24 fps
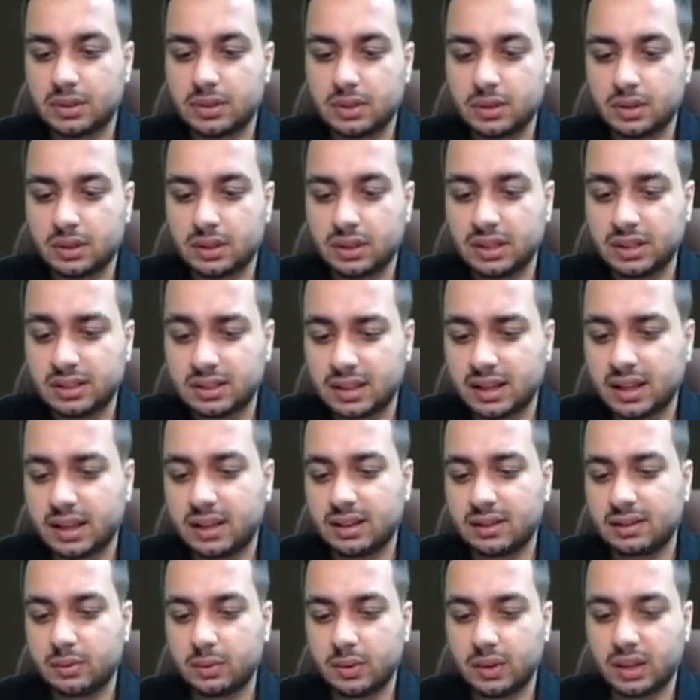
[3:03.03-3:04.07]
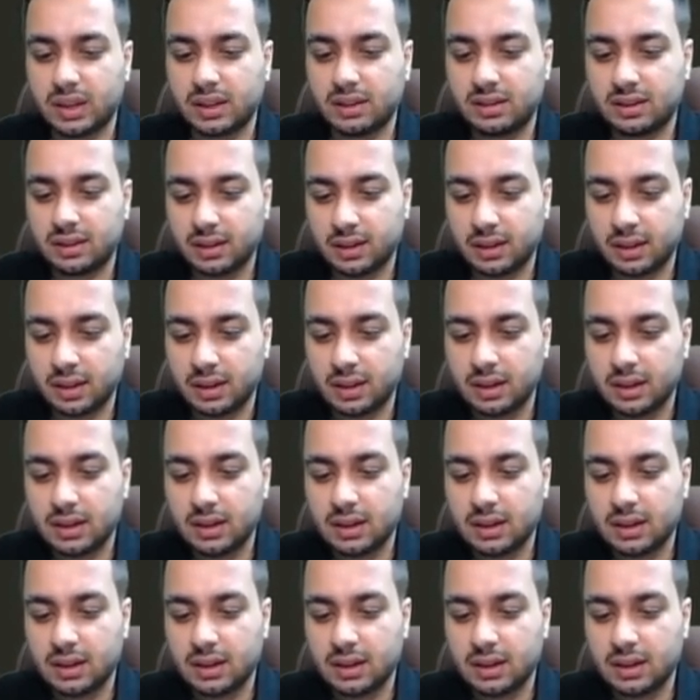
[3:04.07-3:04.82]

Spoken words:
So in this case, we can say